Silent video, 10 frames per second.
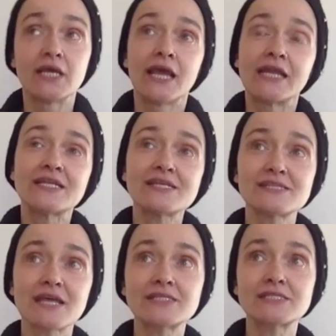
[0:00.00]
And in this
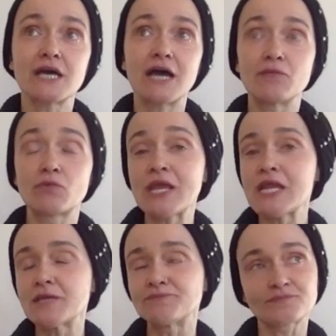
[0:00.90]
sense, I'm
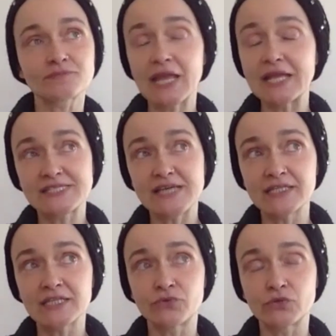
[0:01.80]
really
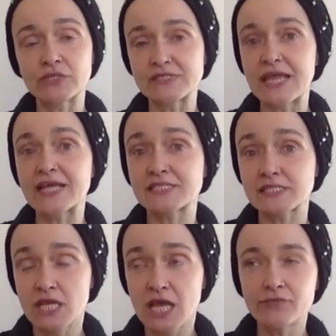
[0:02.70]
excited for this next,
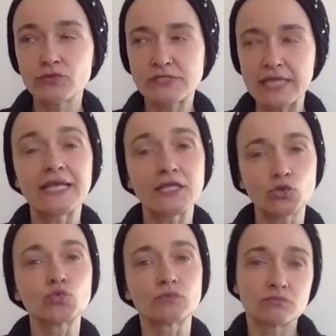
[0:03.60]
I would say 10
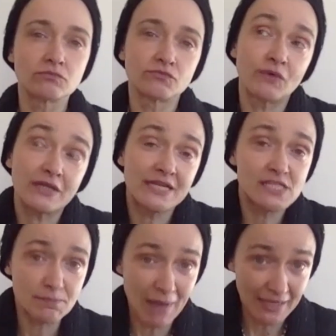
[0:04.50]
to, at least
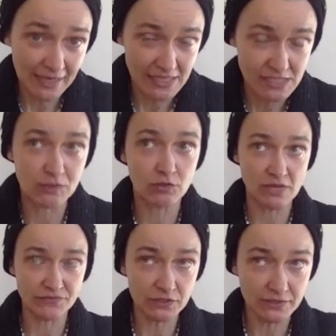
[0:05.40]
in my case, because
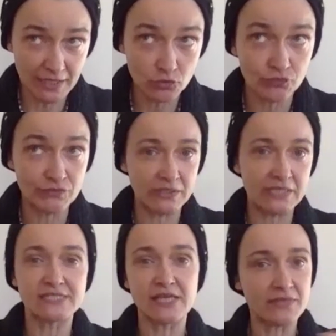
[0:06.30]
after 10 to 15
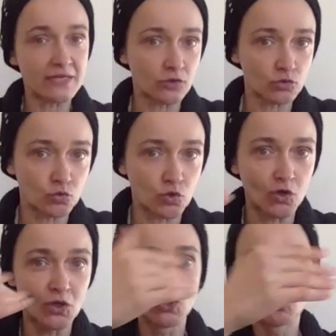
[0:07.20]
years, I think I'm going to
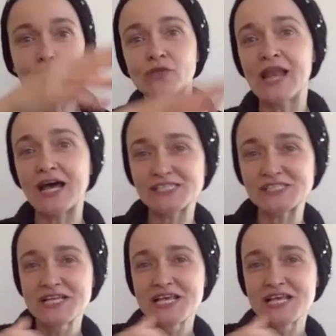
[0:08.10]
go to the last